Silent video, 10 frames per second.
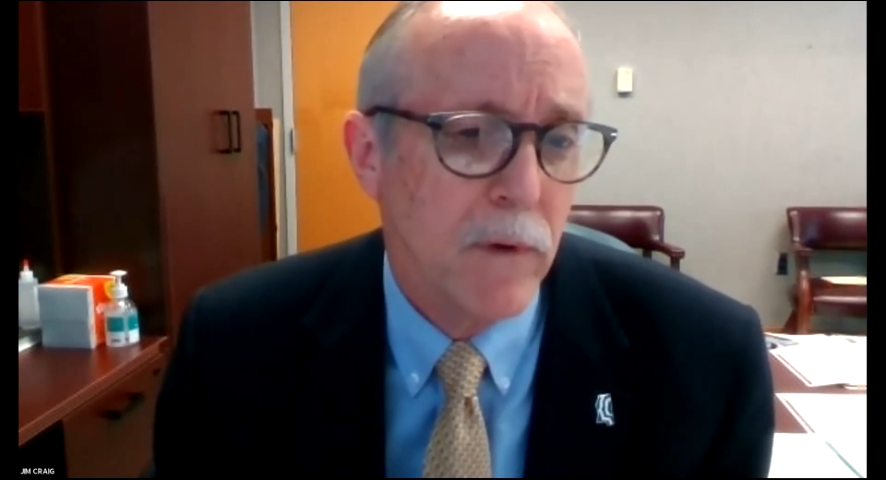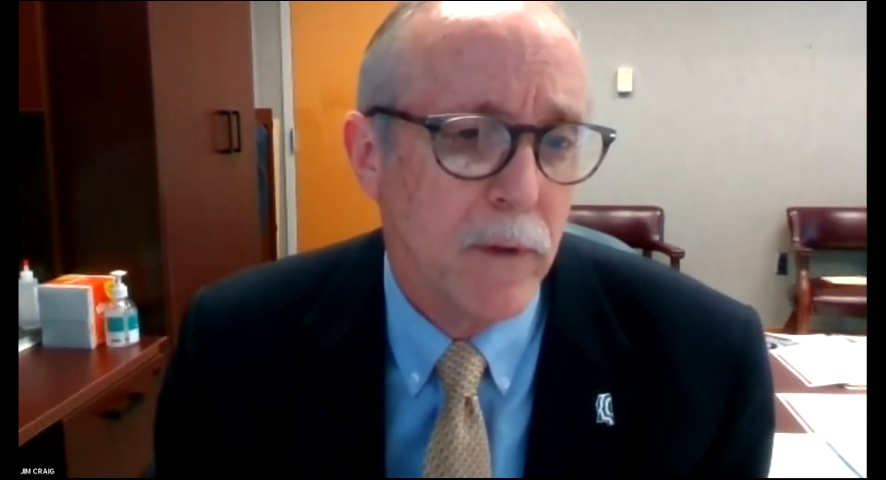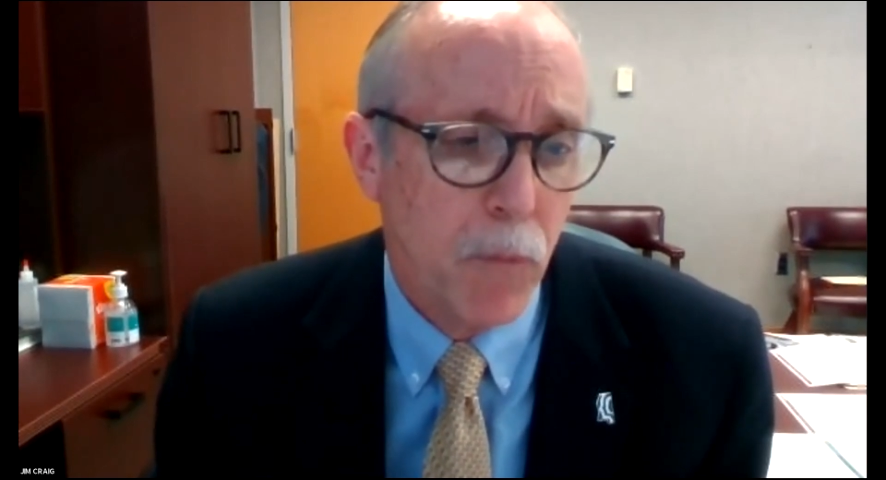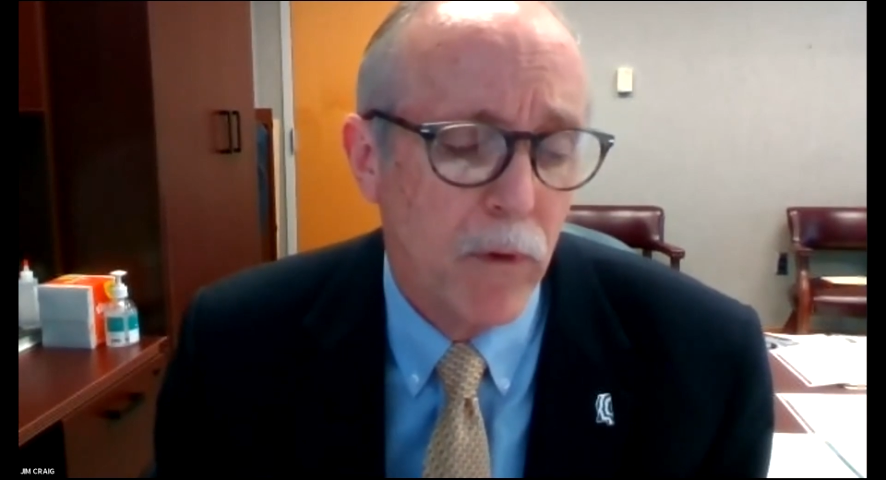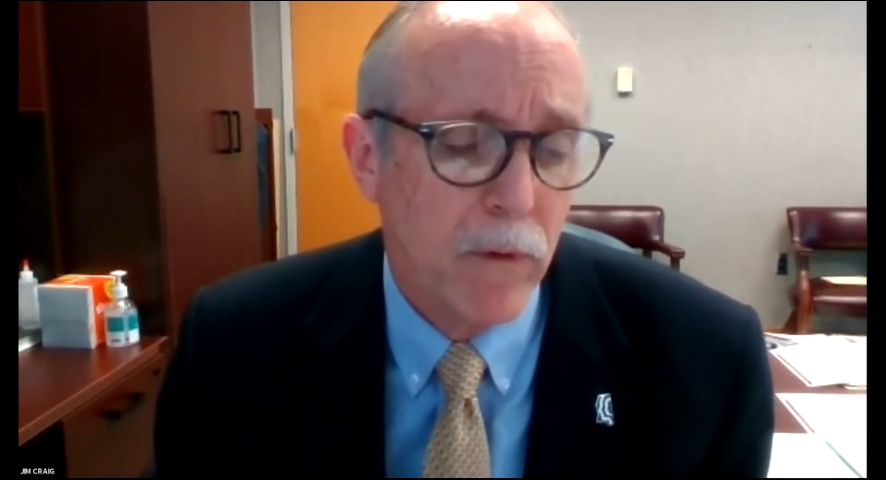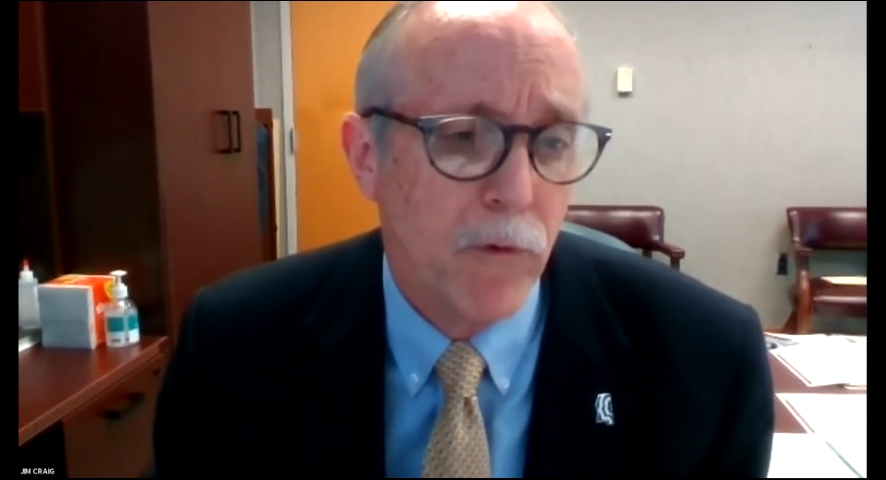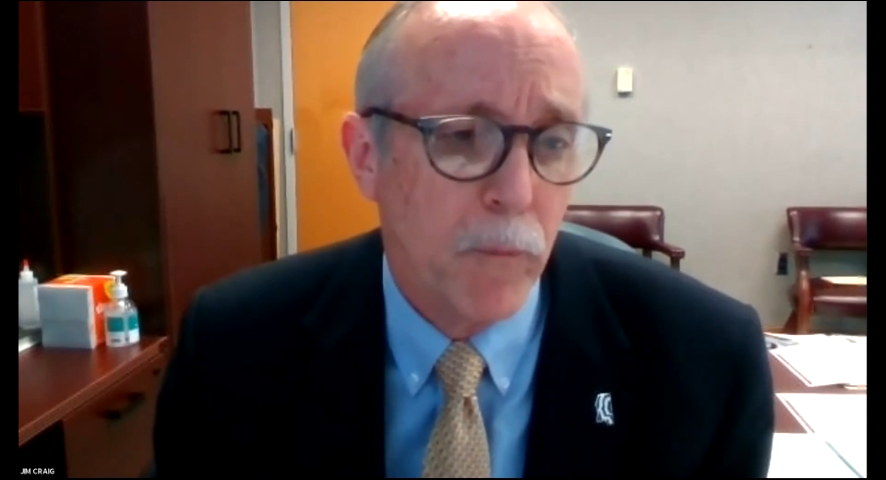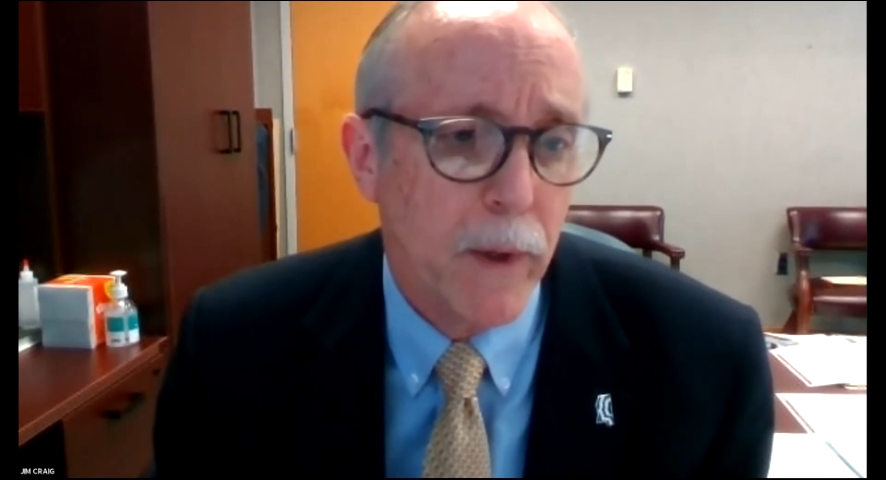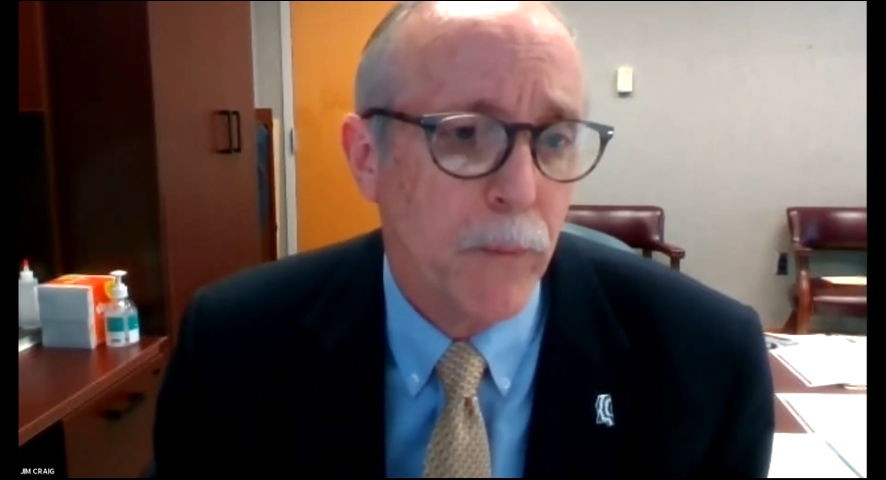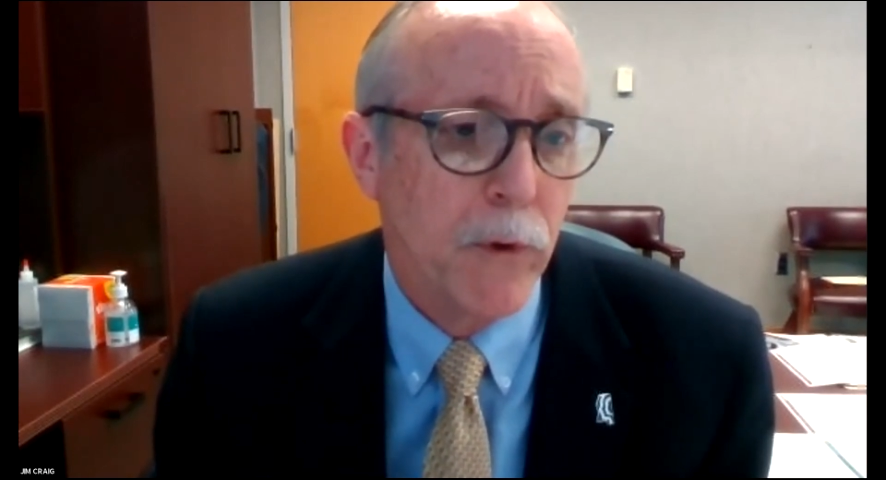important for
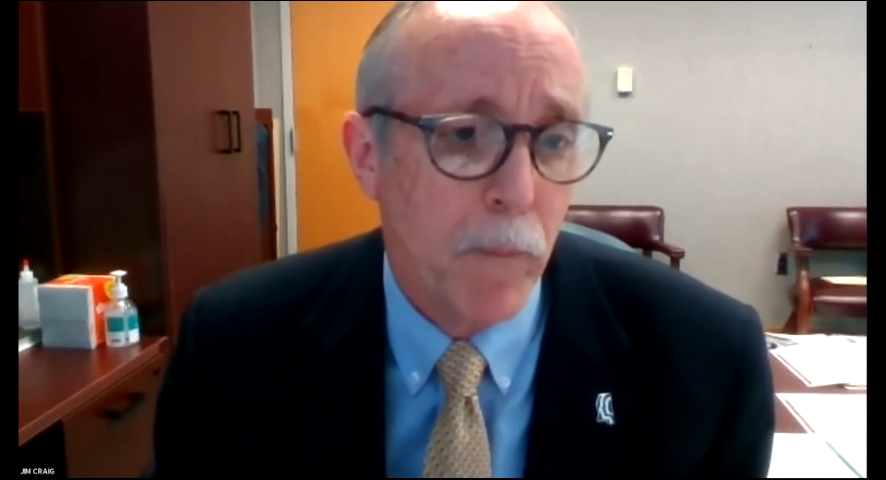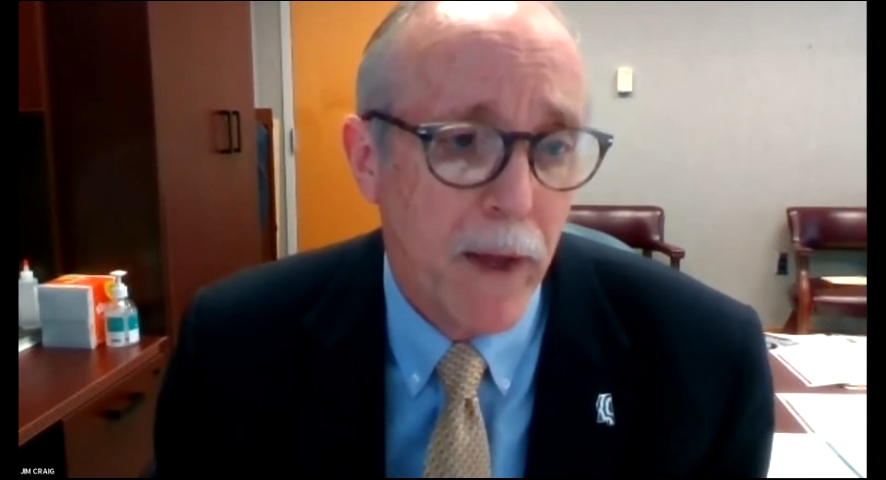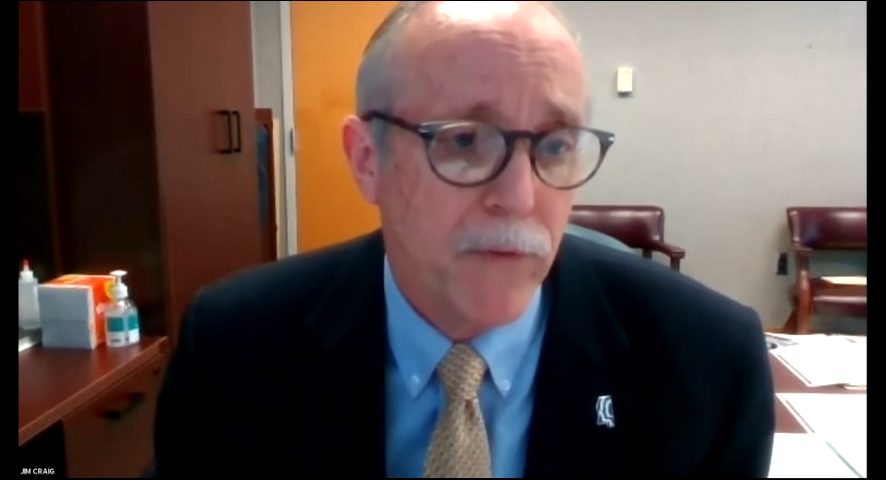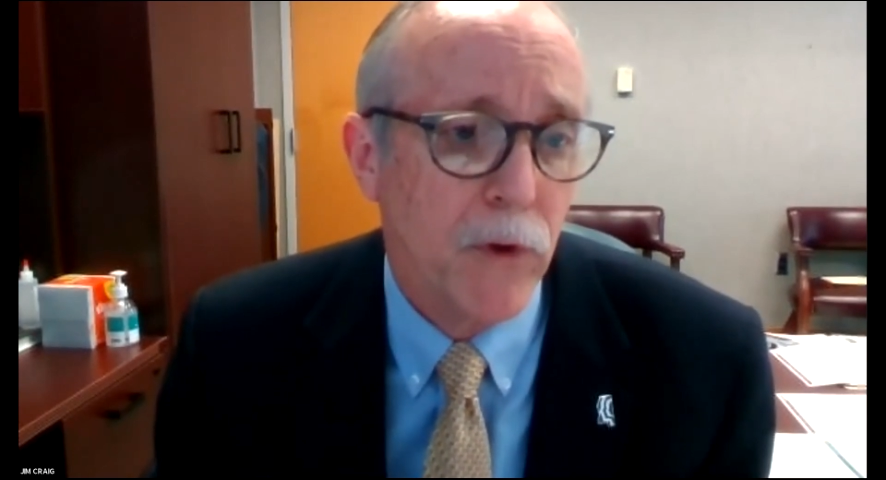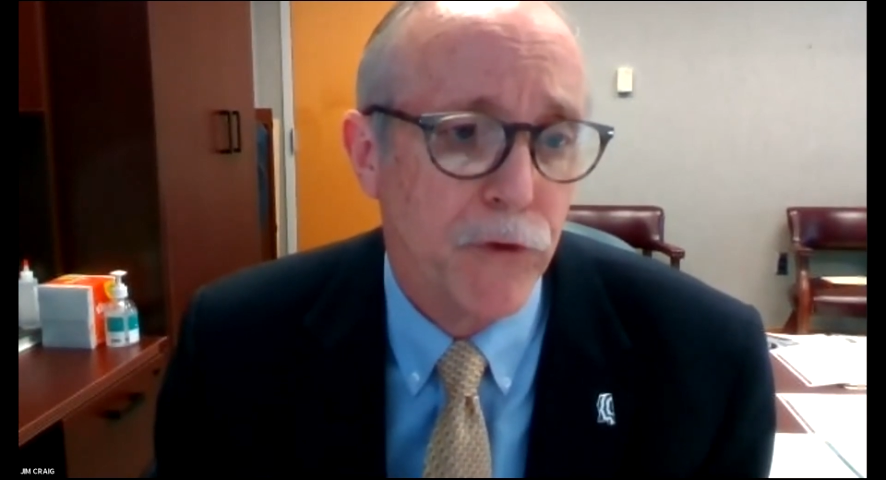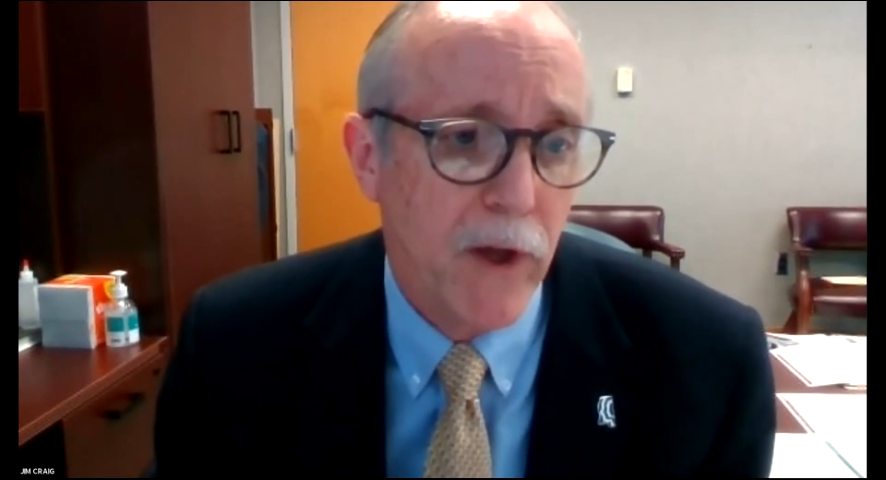people to make those